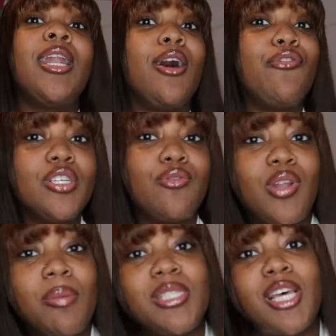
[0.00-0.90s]
Now, first of
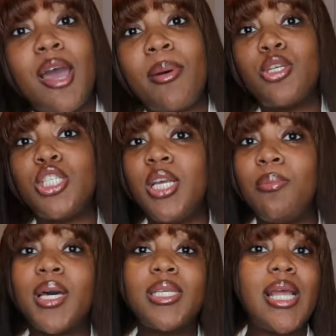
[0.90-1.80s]
all, let me tell you about
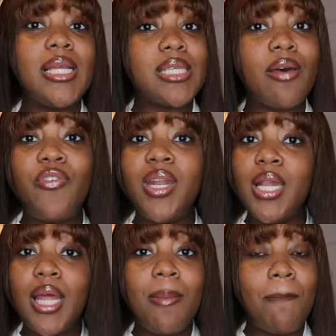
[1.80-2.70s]
Shein because they
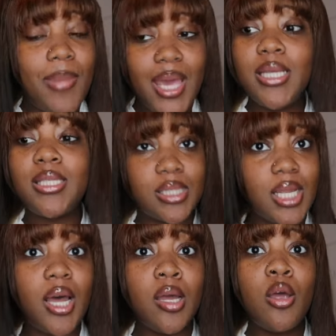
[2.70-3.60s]
definitely missed
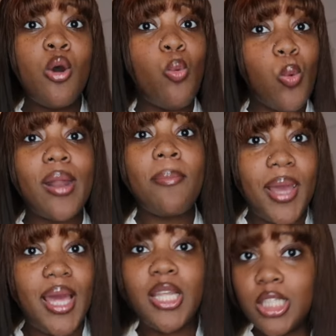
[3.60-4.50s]
one
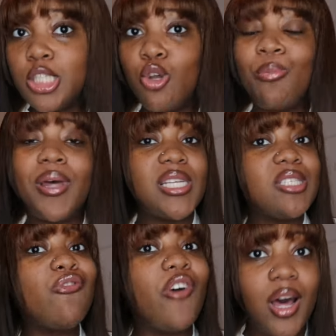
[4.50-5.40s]
bathing suit, but
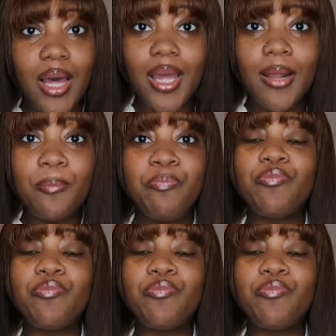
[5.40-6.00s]
it's fine.